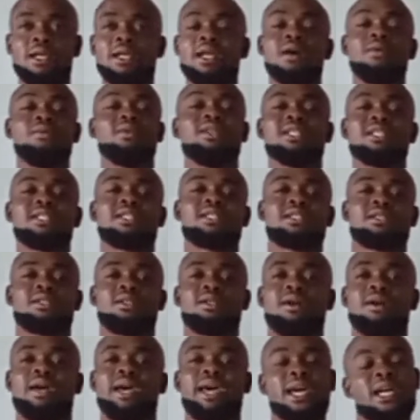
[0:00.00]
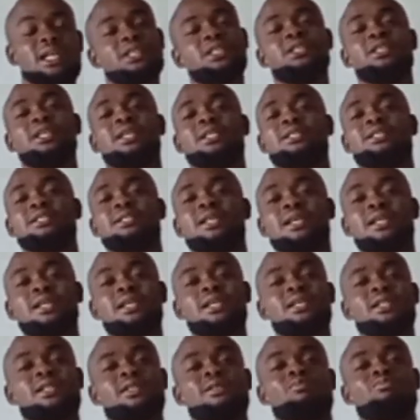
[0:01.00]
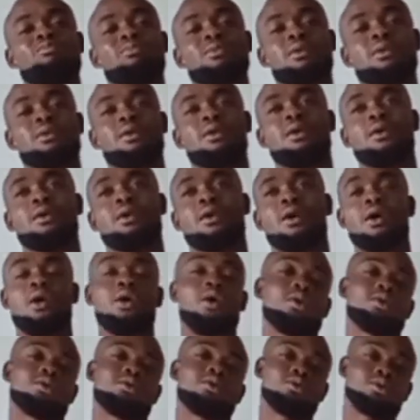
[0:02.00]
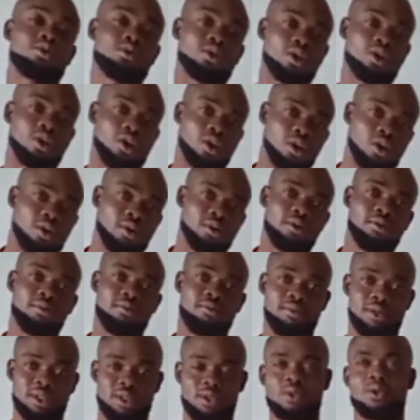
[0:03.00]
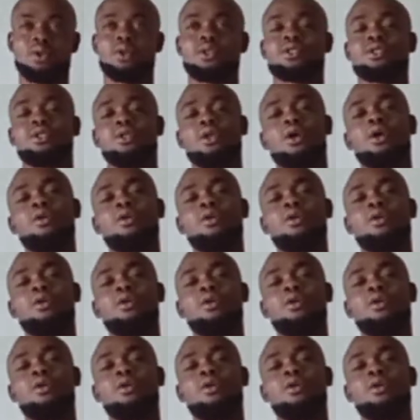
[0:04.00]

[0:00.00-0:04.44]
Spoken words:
Now this engine installing or tutor is God's